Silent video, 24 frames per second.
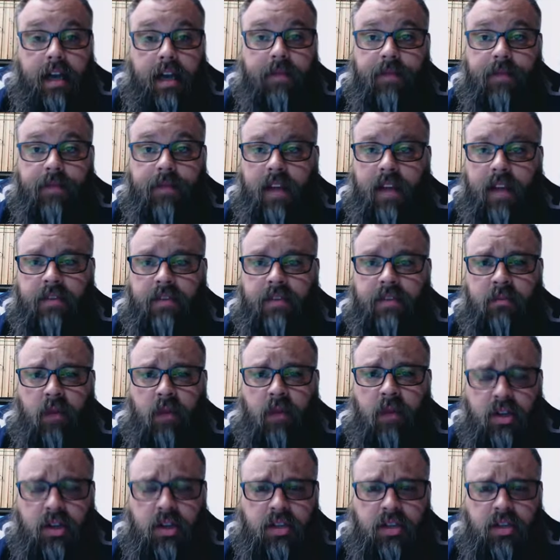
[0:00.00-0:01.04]
have some
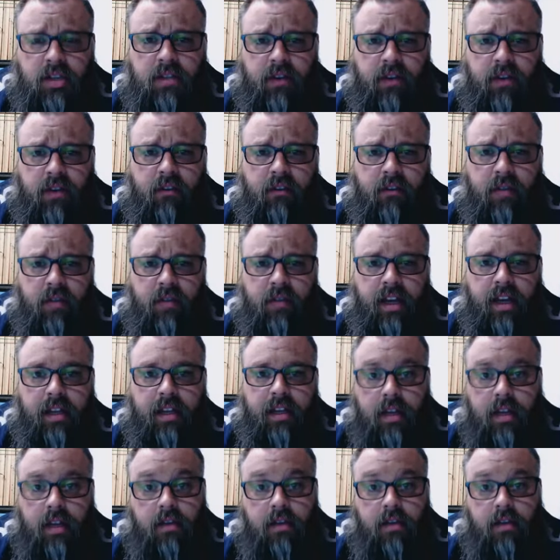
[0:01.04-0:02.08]
questions for everybody, and then
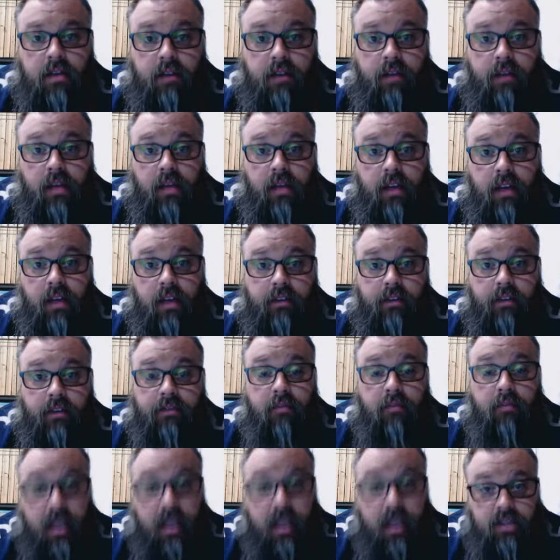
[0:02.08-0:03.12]
also have a lot of
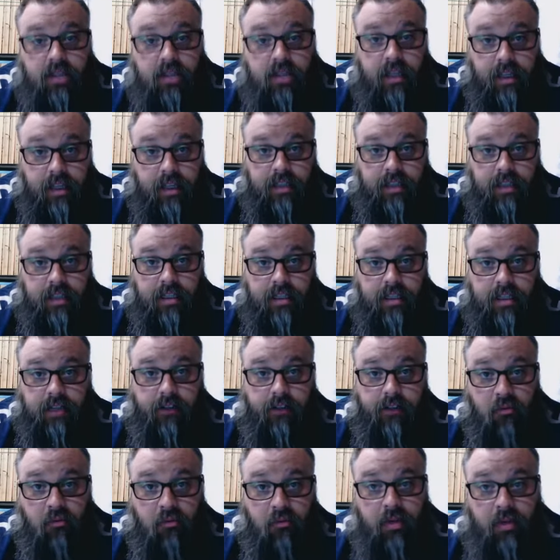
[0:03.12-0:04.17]
information I'd like to give
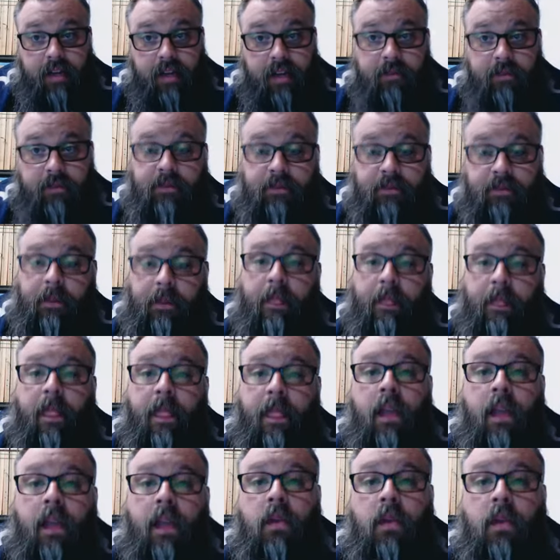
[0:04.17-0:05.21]
everybody.
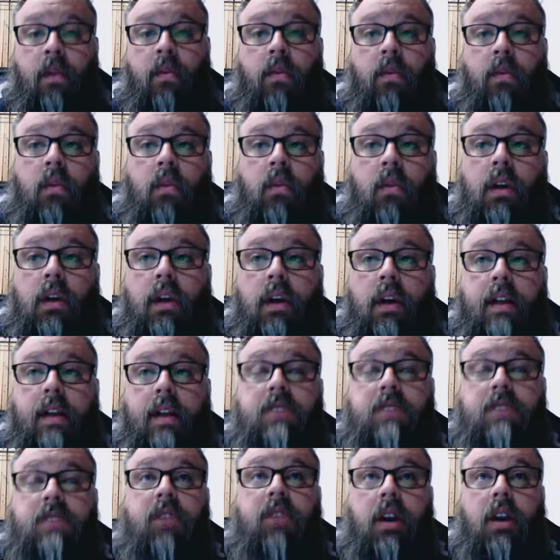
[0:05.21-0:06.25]
As
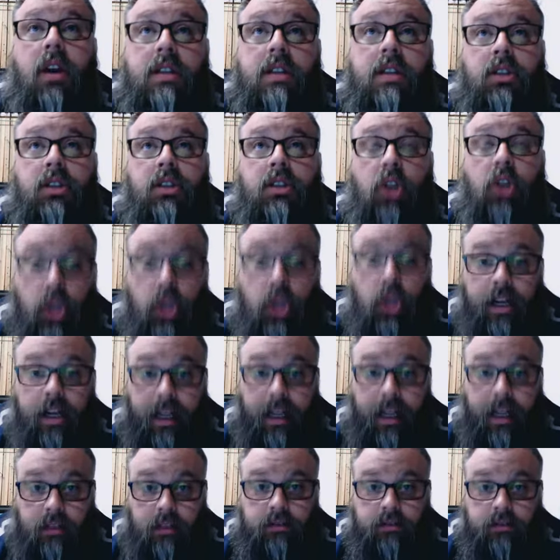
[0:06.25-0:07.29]
far as
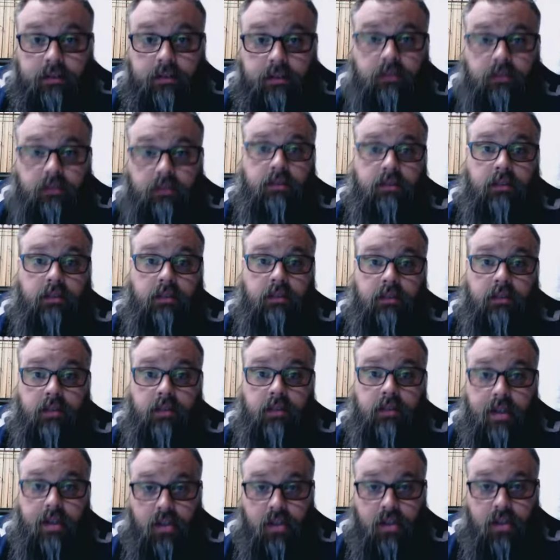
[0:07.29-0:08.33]
learning
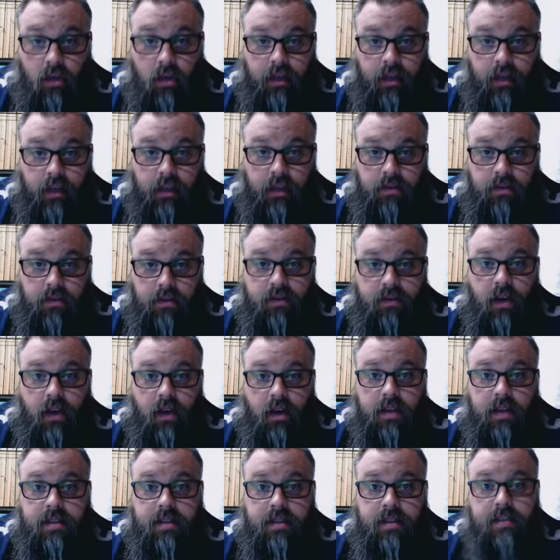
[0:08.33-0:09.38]
is going, as far
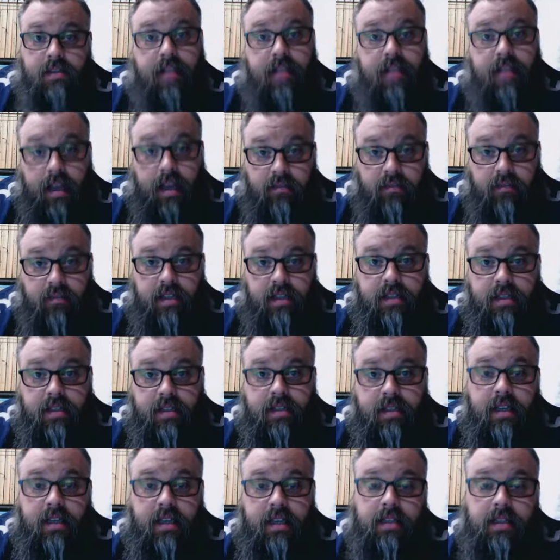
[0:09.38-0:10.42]
as assignments,
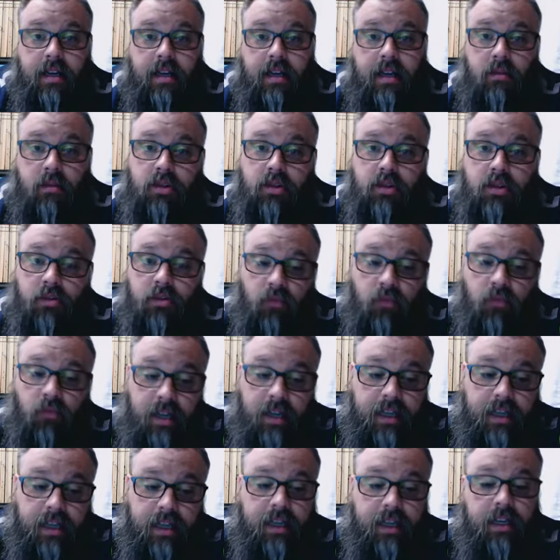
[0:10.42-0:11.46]
things that I want you to
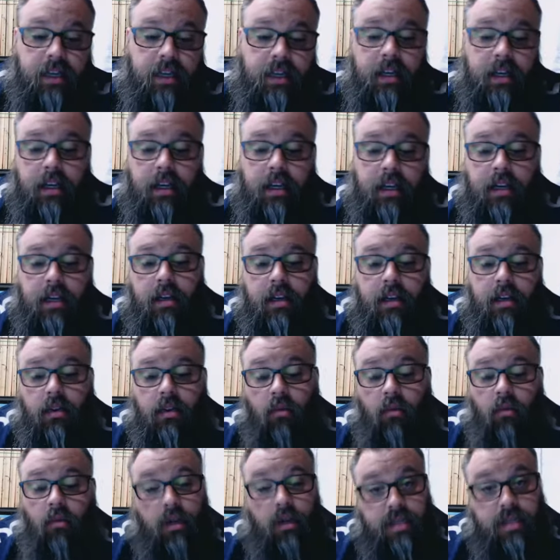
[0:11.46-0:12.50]
read,
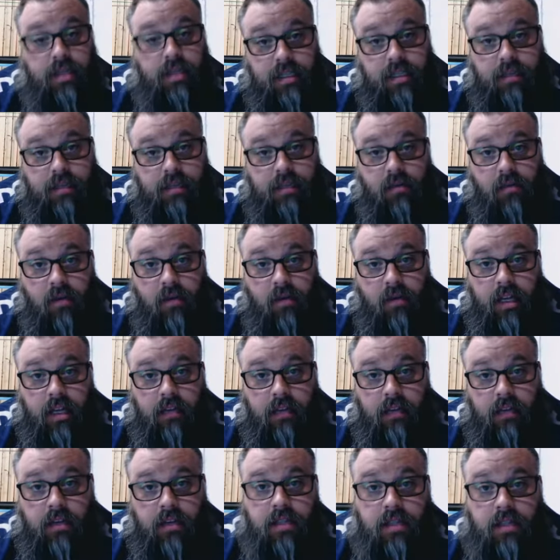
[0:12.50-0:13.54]
worksheets that we want you
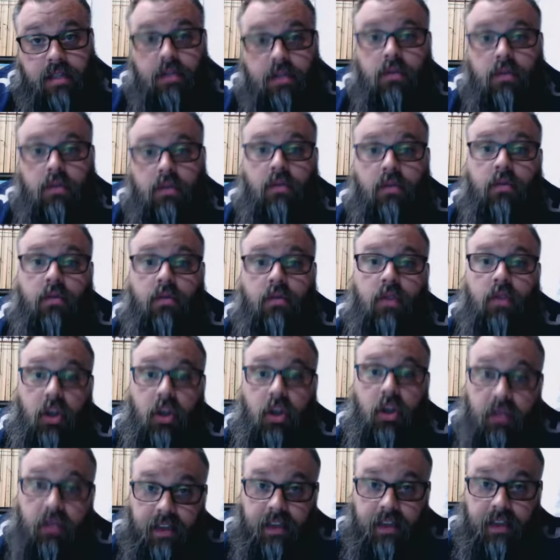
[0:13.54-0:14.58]
to do, new
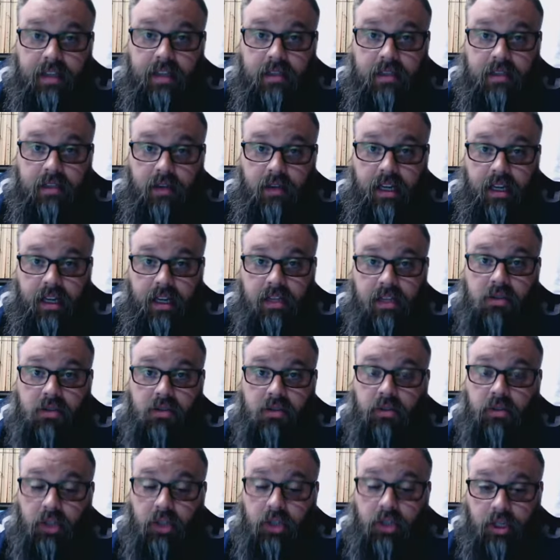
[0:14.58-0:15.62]
things that we need you to
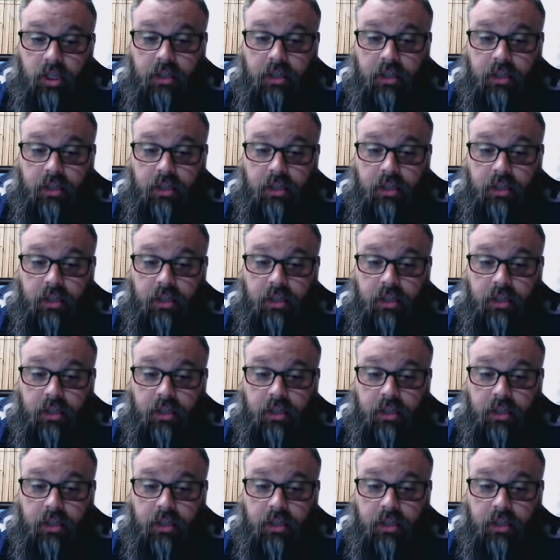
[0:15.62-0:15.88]
learn,